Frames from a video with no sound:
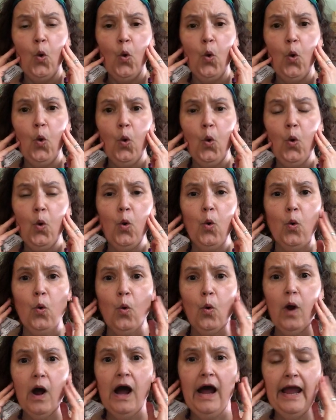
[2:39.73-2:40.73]

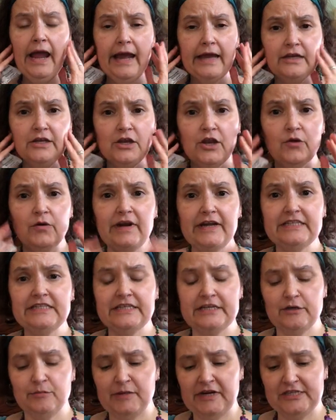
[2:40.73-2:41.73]
oh, I had no
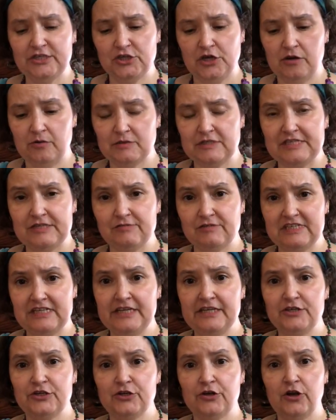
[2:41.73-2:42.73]
idea my jaw was so
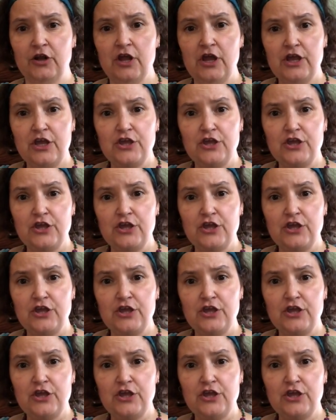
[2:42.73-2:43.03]
tender,